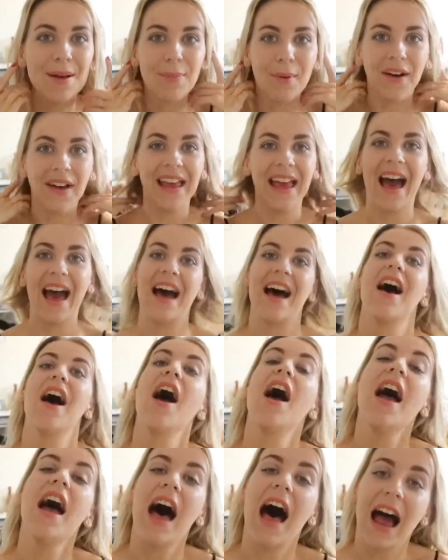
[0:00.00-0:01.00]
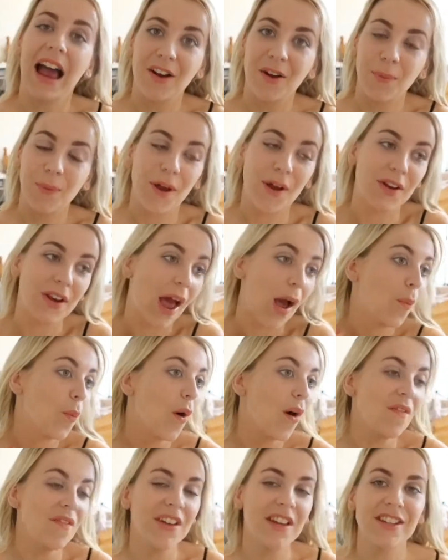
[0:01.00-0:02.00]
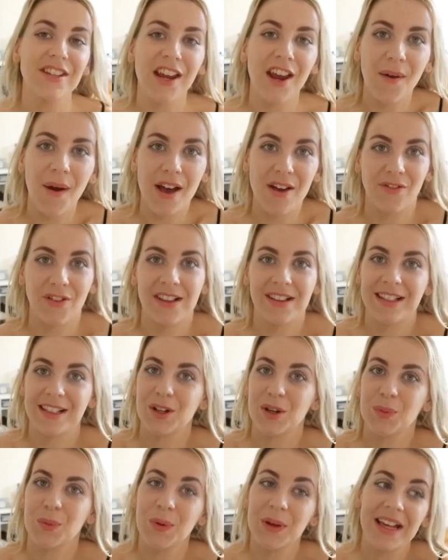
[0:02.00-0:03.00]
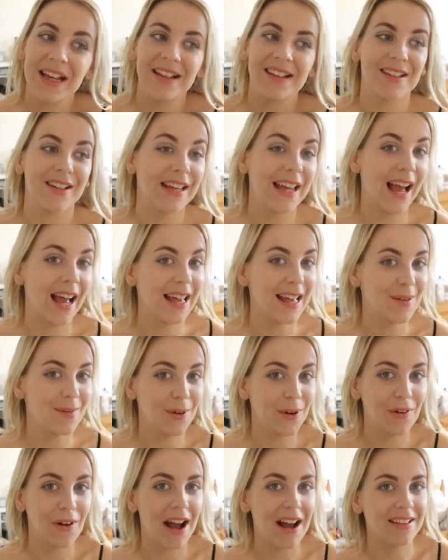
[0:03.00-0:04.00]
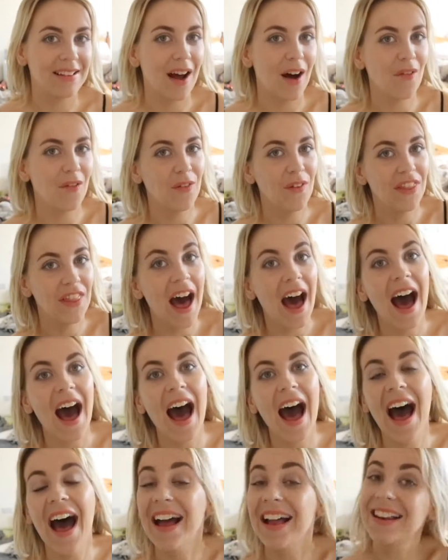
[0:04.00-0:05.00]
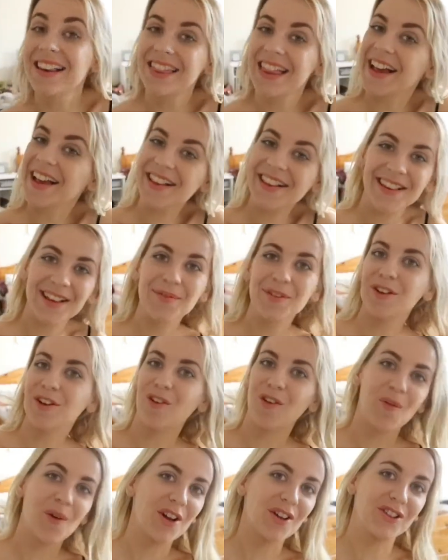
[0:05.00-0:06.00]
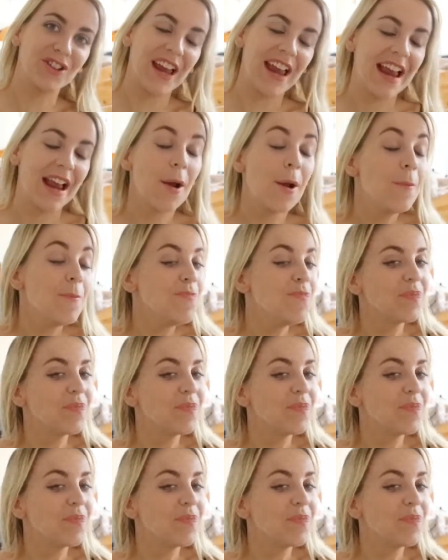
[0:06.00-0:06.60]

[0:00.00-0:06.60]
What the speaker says: But yeah, I upload one video every single week, so yeah, keep your eyes out for that. And thanks so much for watching.